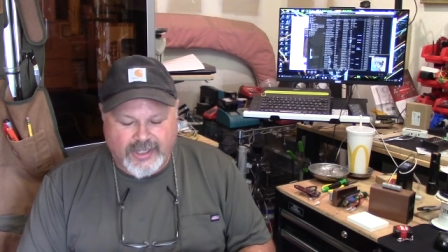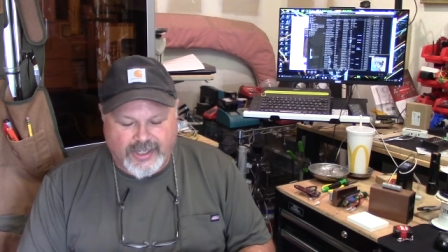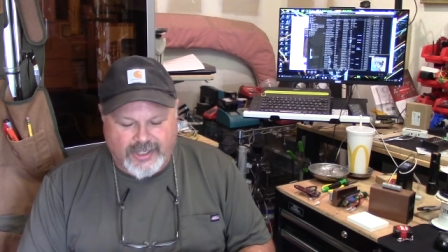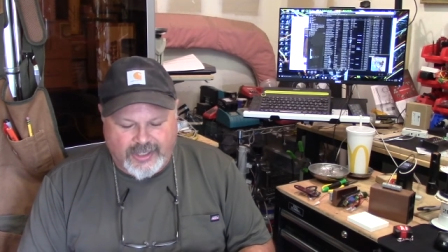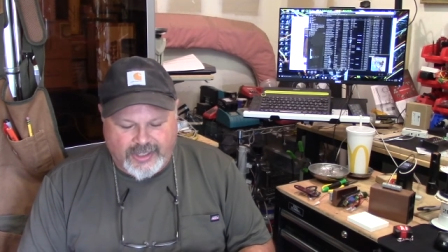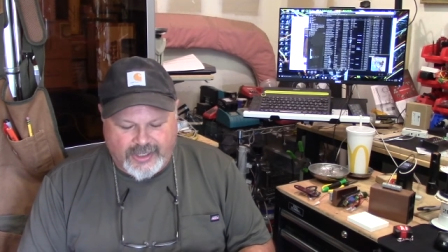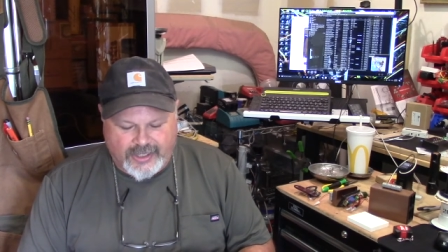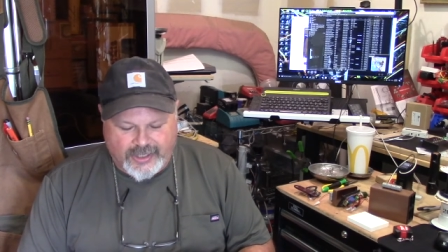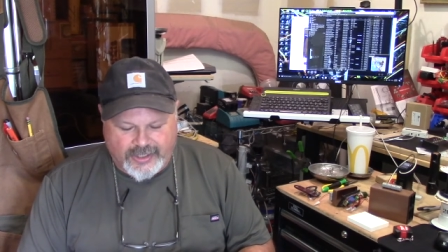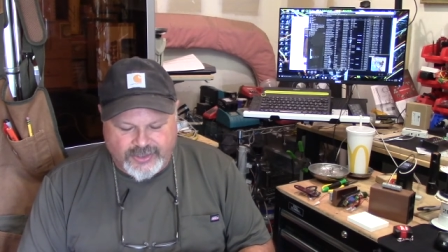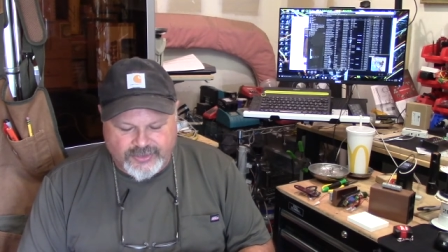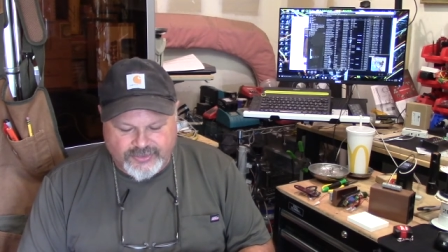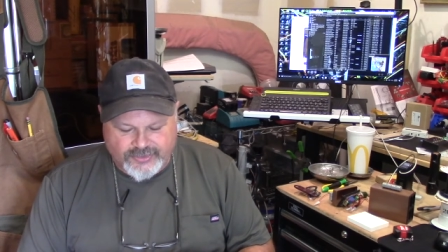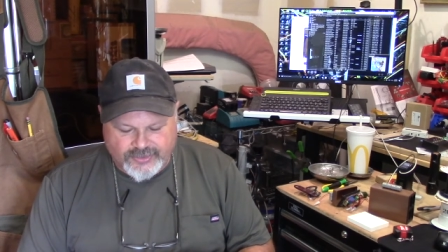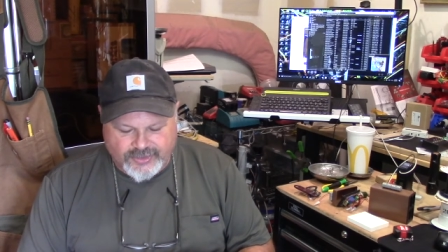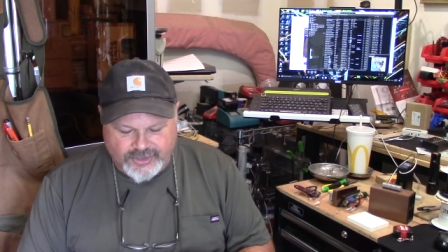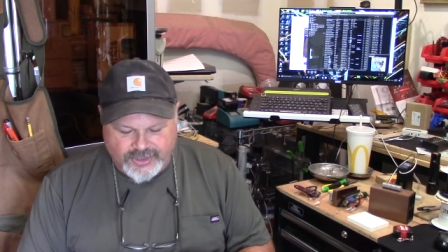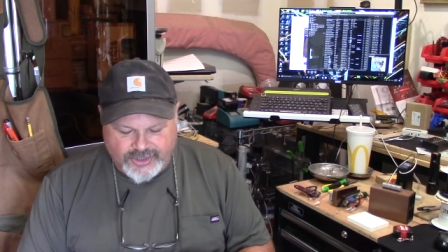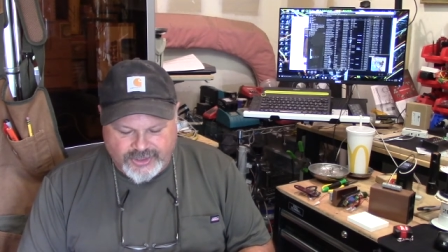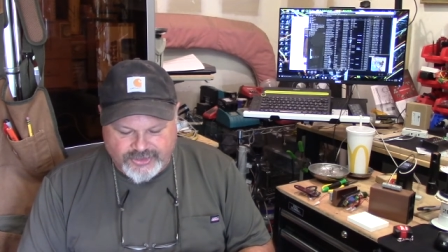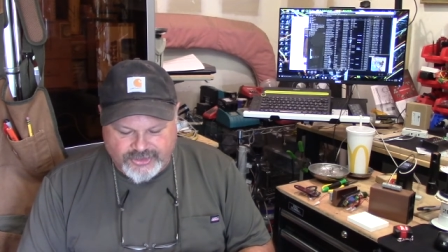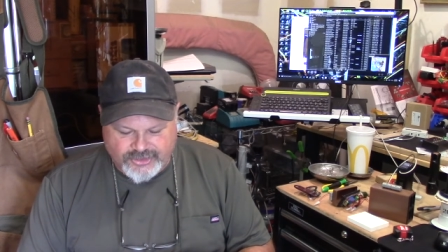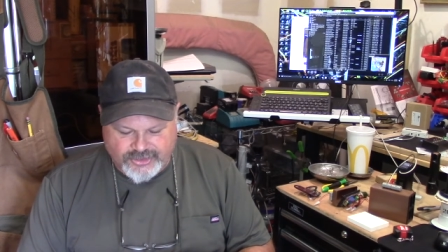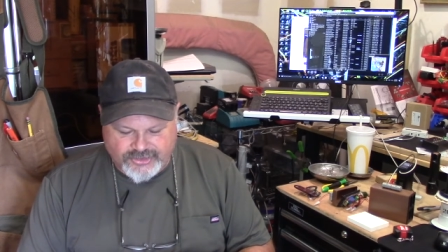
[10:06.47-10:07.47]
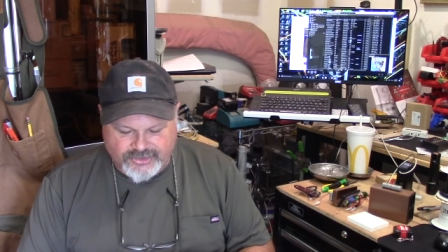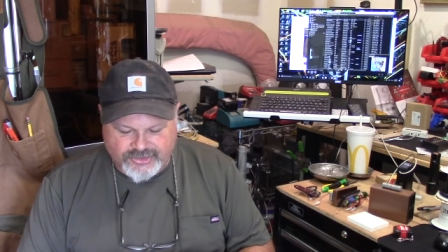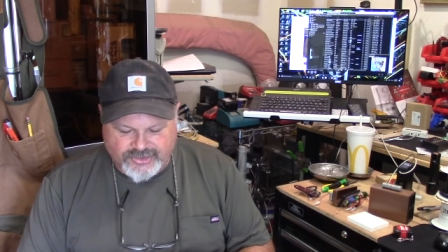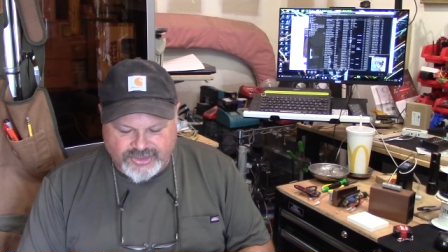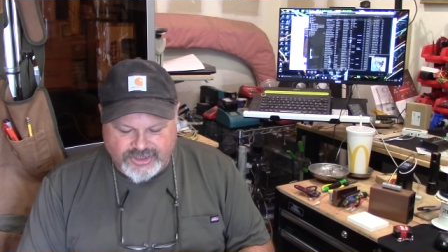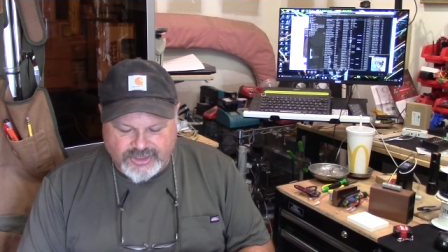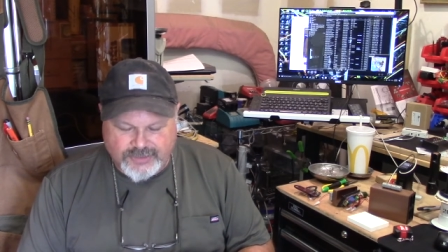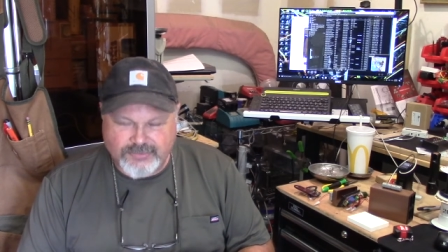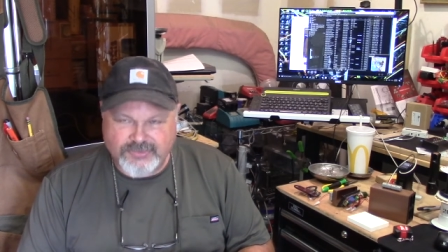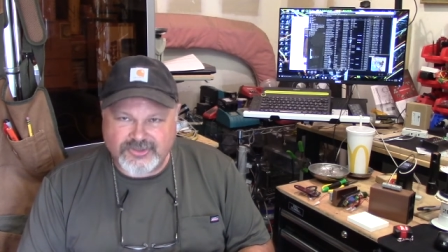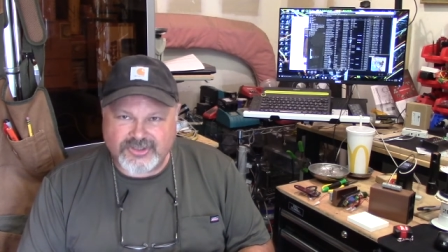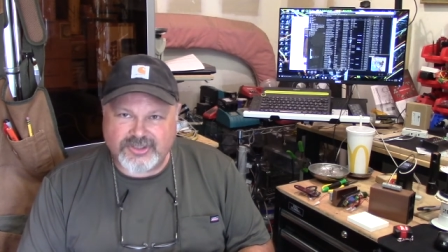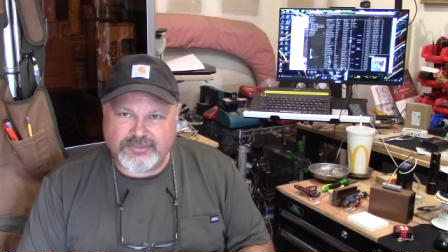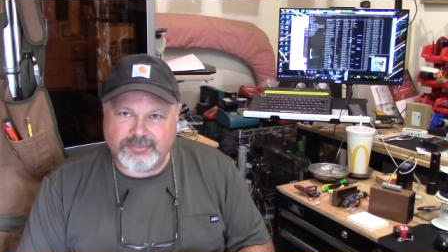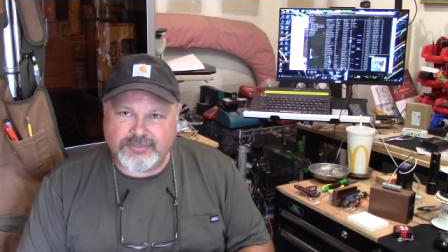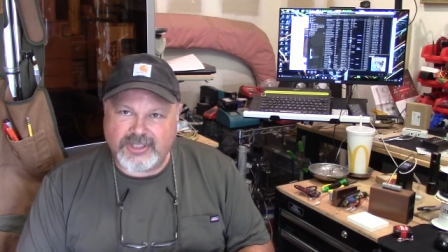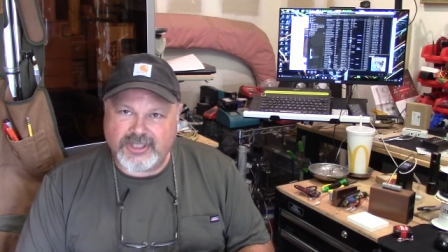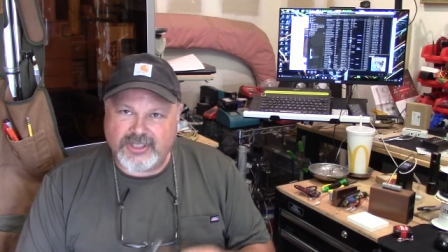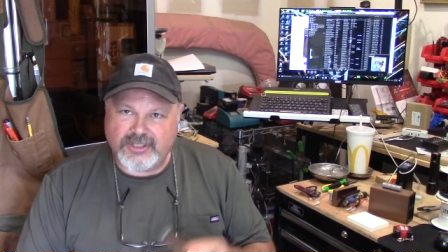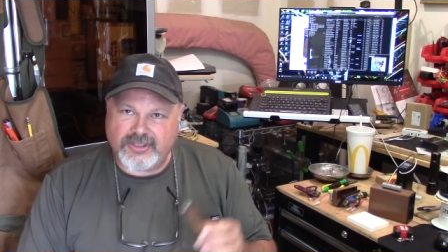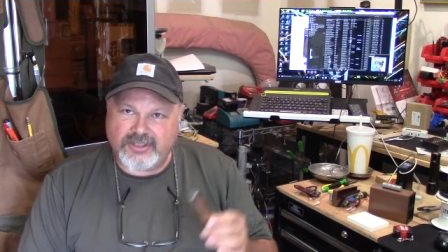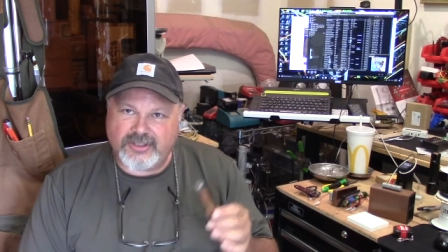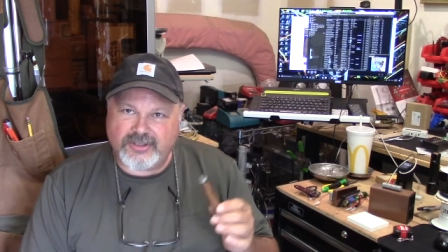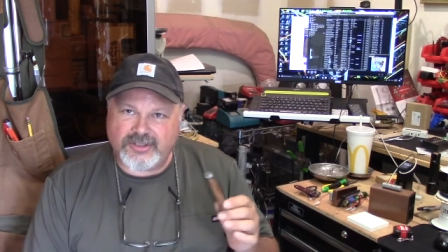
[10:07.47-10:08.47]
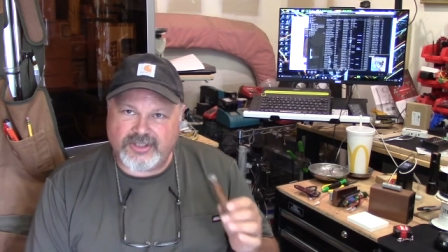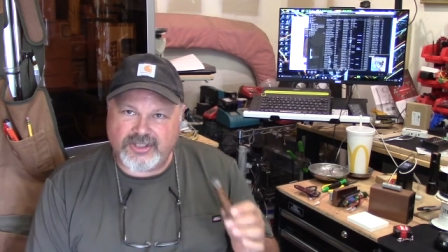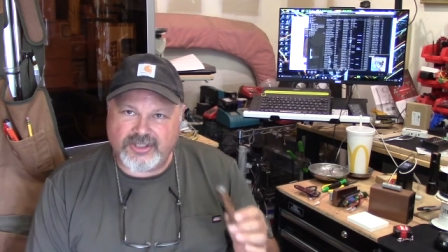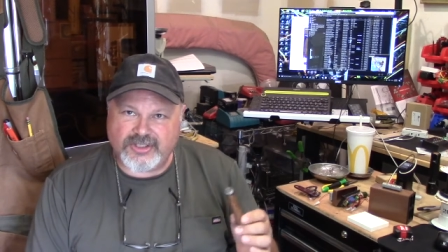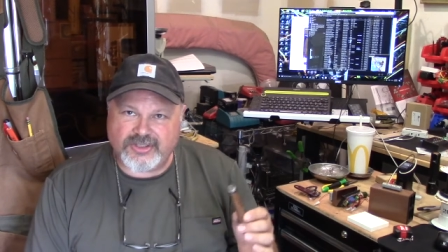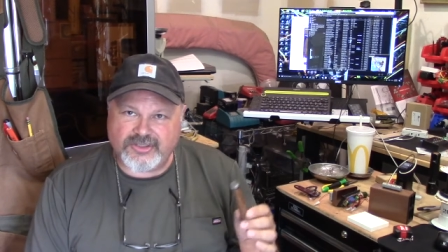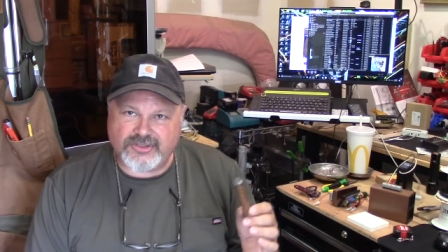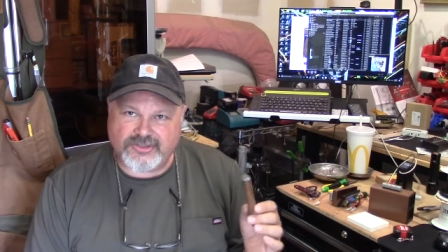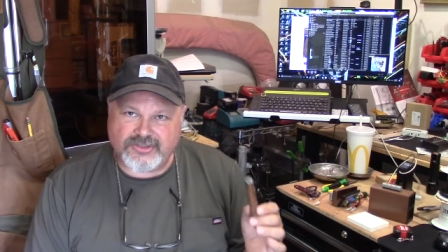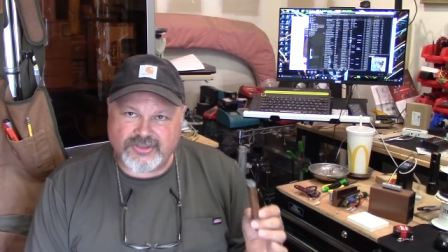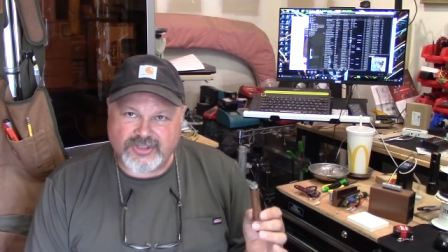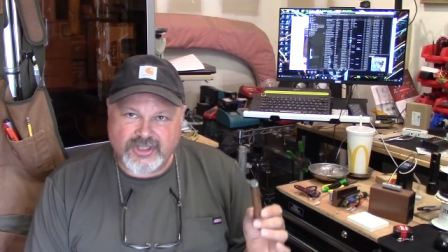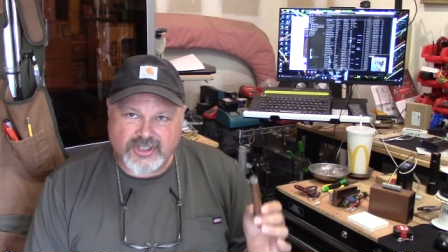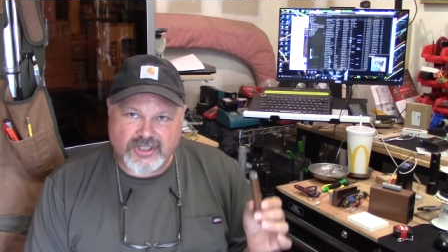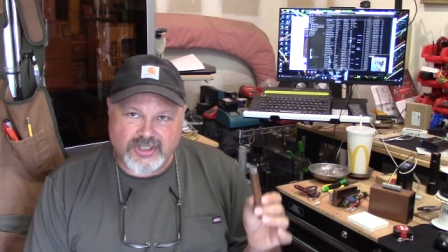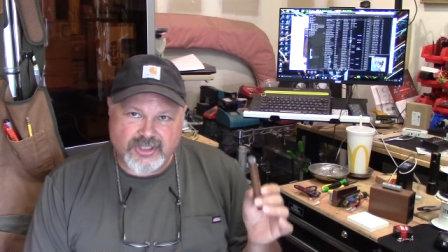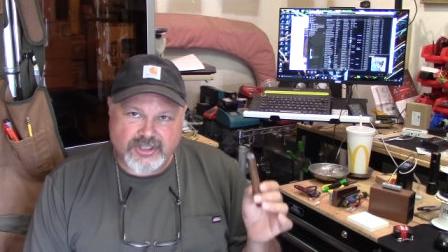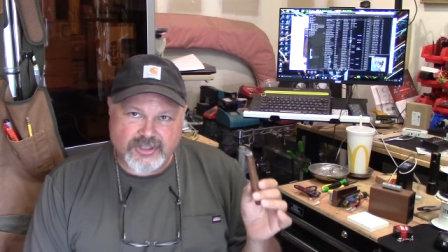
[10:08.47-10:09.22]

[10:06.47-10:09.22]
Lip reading: And it just seems to me that these